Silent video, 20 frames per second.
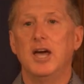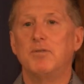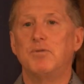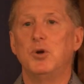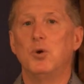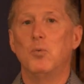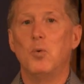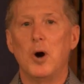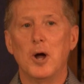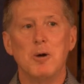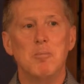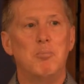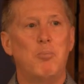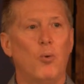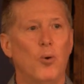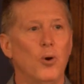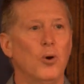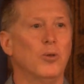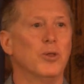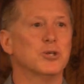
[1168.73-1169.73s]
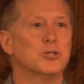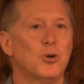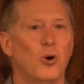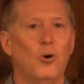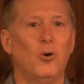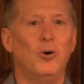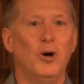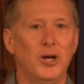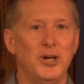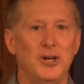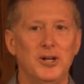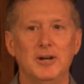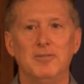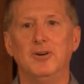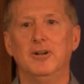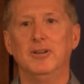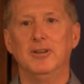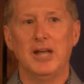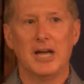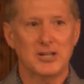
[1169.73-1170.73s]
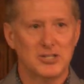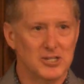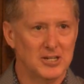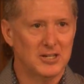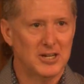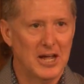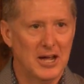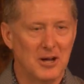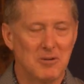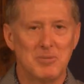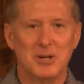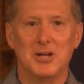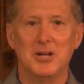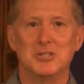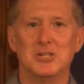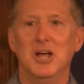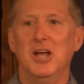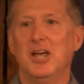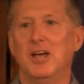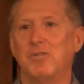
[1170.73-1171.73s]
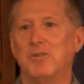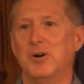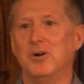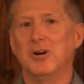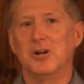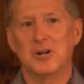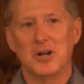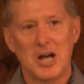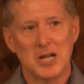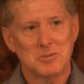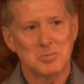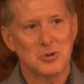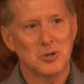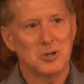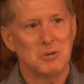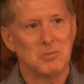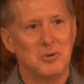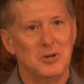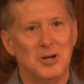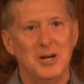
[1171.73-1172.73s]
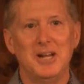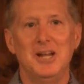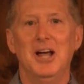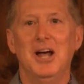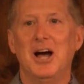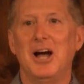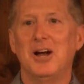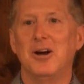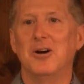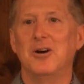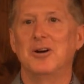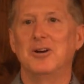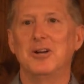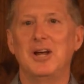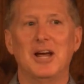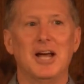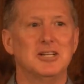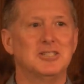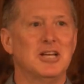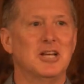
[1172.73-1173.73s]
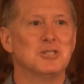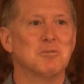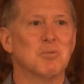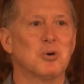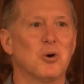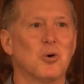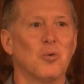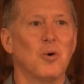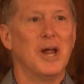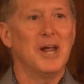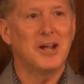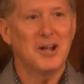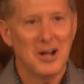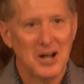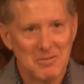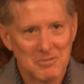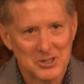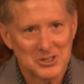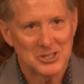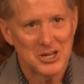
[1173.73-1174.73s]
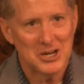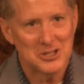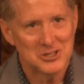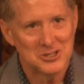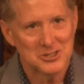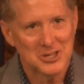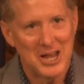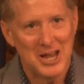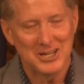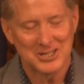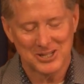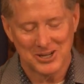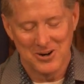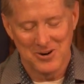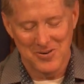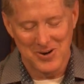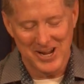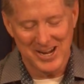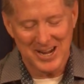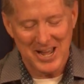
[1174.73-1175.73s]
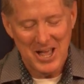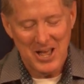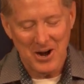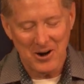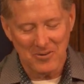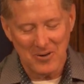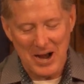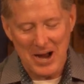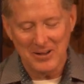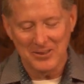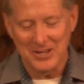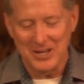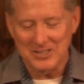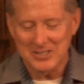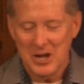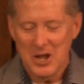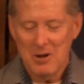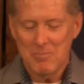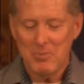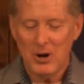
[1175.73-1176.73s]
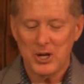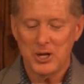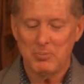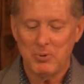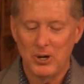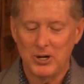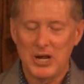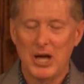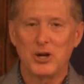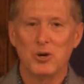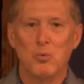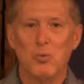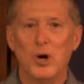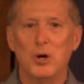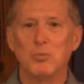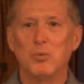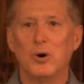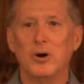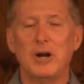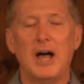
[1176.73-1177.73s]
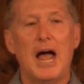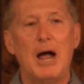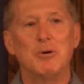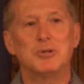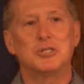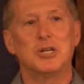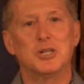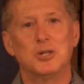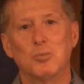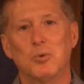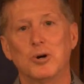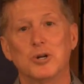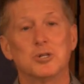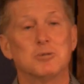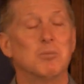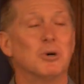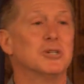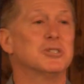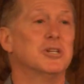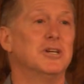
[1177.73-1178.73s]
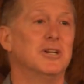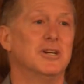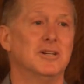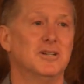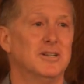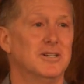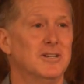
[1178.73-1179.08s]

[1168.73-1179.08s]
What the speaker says: And if you want to boil this whole idea of election down, because if you're in a gospel community, I heard you guys had some great conversations last week around this, but you put it down to one word, I would say the word is mercy.